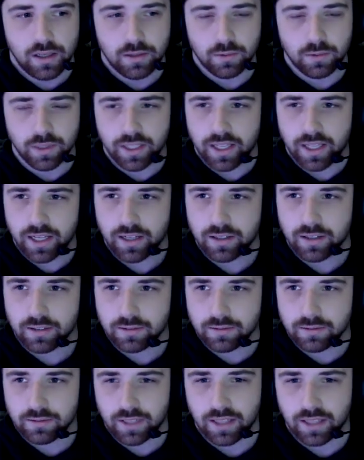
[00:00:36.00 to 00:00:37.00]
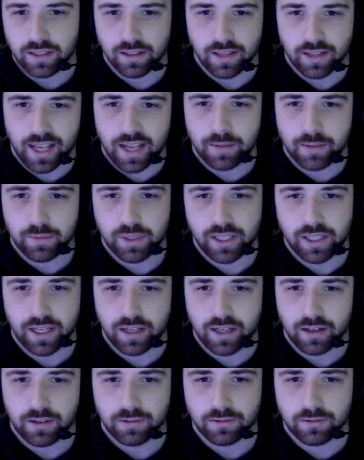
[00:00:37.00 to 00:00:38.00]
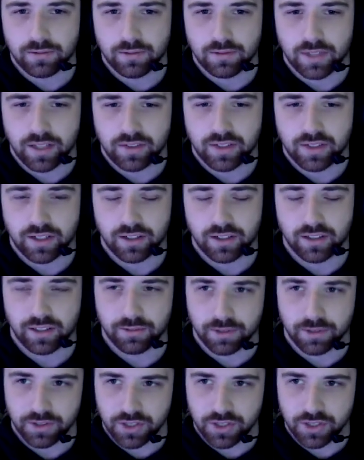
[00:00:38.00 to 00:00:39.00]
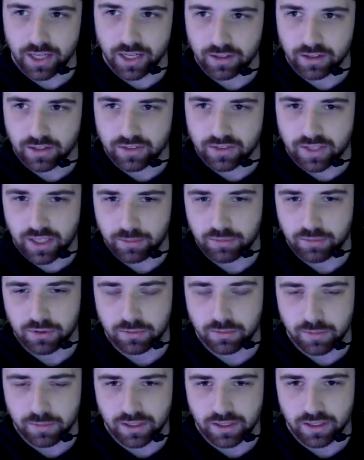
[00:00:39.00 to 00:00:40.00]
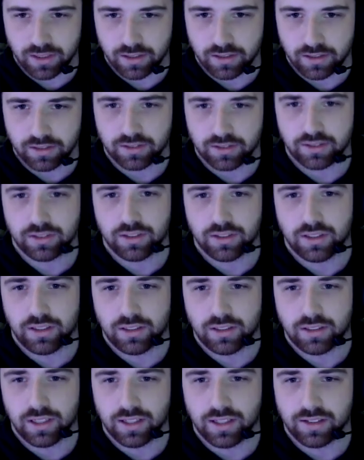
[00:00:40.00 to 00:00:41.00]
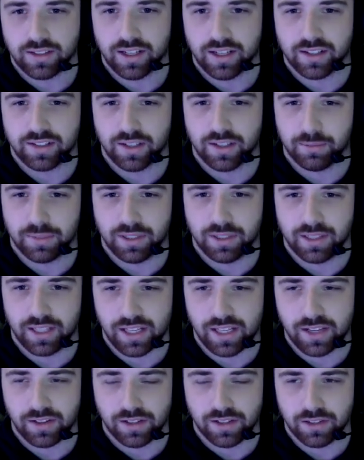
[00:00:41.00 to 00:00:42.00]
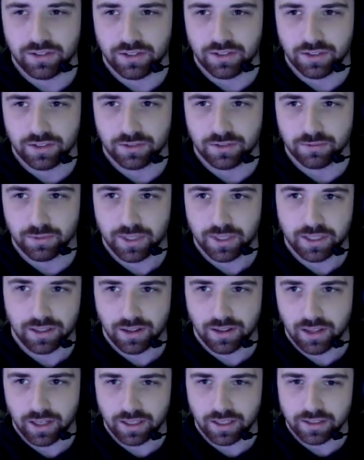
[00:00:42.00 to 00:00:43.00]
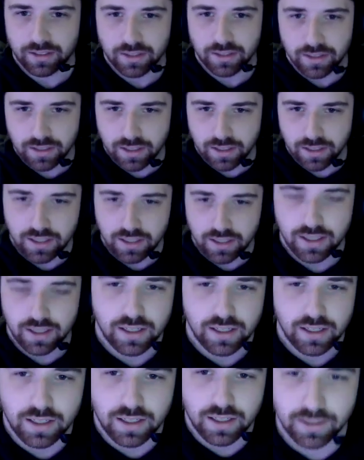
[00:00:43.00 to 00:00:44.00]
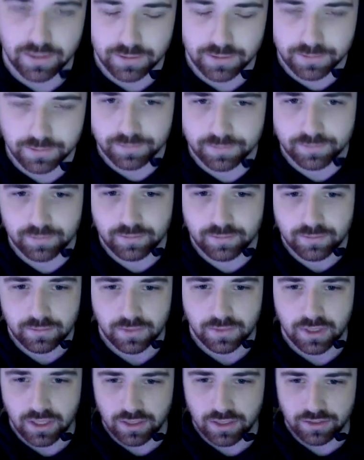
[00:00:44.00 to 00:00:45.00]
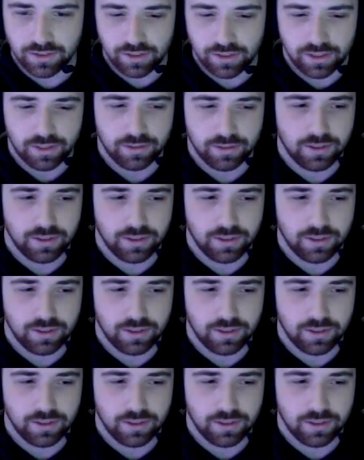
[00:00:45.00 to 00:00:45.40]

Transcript: we can't, in the lab, we can't necessarily reject the sample because it's not something that you can just recollect. Because they